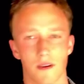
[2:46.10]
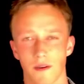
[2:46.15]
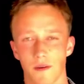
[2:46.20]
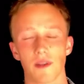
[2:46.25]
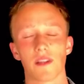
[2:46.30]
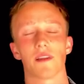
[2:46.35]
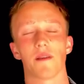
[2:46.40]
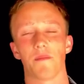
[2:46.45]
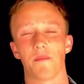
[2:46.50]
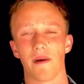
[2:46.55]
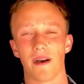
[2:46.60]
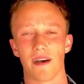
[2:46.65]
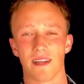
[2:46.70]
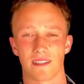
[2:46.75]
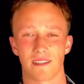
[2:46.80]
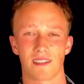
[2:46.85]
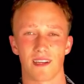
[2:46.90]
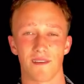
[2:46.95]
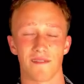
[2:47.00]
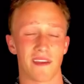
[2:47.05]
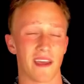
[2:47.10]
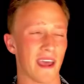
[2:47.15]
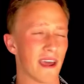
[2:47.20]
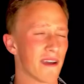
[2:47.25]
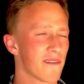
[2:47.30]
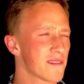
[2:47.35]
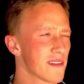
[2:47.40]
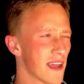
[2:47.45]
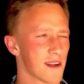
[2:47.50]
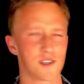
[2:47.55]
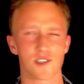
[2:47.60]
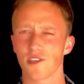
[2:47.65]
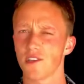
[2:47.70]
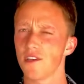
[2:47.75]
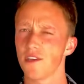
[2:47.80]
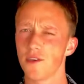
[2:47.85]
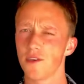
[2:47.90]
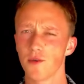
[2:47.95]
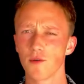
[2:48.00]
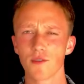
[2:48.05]
little bit bad stuff. I haven't
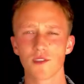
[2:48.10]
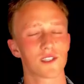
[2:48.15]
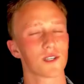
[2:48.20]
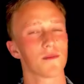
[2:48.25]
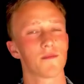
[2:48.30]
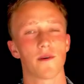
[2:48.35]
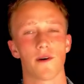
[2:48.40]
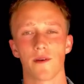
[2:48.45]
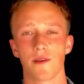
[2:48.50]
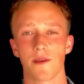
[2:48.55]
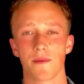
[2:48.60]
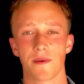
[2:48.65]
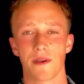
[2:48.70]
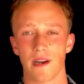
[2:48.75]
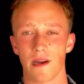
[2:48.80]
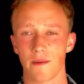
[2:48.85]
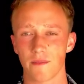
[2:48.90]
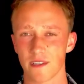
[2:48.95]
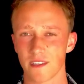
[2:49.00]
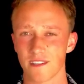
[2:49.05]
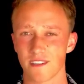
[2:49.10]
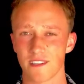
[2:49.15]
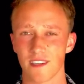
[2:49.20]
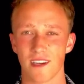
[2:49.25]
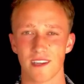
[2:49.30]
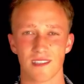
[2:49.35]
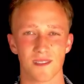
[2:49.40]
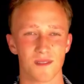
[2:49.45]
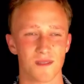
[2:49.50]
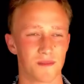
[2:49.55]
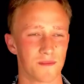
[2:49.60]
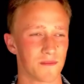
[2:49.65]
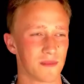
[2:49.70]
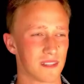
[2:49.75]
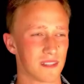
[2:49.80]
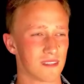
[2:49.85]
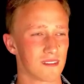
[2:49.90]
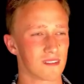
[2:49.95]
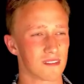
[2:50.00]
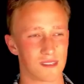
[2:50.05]
actually used ammonium carbonate yet,
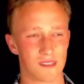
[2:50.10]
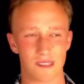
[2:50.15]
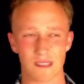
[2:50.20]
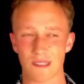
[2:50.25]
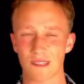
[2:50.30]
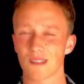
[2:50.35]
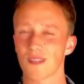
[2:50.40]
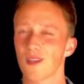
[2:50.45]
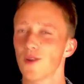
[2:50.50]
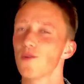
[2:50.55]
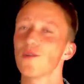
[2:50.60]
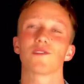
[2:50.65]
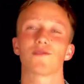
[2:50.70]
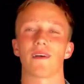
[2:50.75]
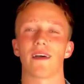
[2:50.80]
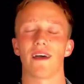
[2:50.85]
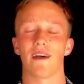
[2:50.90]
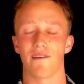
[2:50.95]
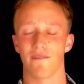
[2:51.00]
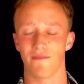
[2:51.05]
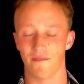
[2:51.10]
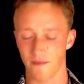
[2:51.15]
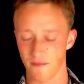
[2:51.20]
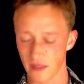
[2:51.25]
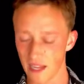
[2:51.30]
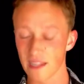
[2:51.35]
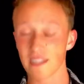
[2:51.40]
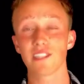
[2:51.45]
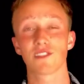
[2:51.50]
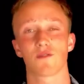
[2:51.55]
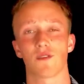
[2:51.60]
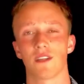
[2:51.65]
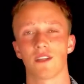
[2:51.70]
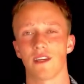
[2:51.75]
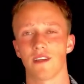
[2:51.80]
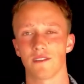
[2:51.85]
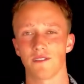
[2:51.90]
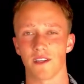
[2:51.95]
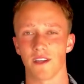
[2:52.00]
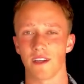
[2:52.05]
but it's cool to have, at least for
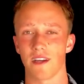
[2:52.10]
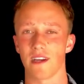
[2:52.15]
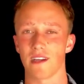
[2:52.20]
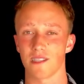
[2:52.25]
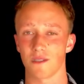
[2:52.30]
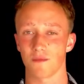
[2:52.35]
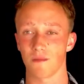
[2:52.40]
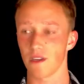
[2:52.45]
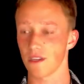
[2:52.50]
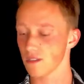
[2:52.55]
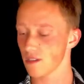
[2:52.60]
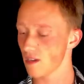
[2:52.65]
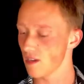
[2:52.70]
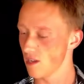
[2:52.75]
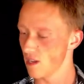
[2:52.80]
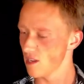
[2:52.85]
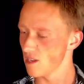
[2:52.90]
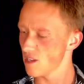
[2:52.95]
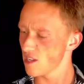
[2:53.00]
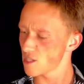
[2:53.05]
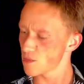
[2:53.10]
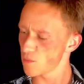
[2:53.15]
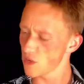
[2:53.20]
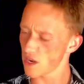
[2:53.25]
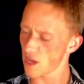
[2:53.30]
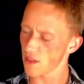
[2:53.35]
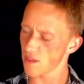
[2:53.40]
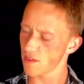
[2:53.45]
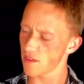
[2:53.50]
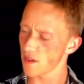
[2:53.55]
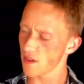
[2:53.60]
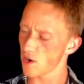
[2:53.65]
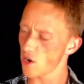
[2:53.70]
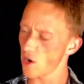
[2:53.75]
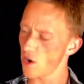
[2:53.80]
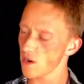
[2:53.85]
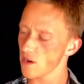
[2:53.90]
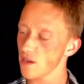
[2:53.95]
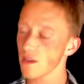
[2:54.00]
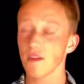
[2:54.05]
testing a gas mask. Let's put that thing
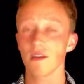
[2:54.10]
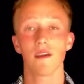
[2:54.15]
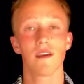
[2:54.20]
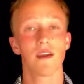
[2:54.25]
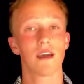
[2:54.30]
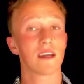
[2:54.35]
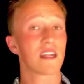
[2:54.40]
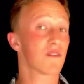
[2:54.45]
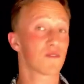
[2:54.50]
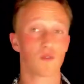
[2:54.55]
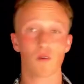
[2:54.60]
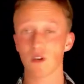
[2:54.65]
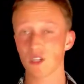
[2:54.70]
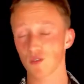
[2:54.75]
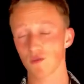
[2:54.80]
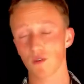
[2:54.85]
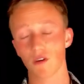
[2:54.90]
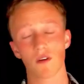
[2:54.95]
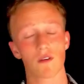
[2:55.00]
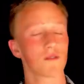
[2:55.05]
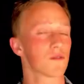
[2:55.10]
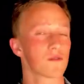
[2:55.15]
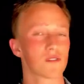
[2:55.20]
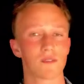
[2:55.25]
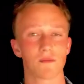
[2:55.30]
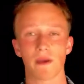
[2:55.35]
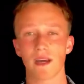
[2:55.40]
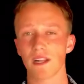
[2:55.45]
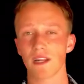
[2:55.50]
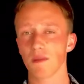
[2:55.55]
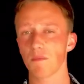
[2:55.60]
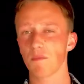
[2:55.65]
on, and afterwards we're going to smell the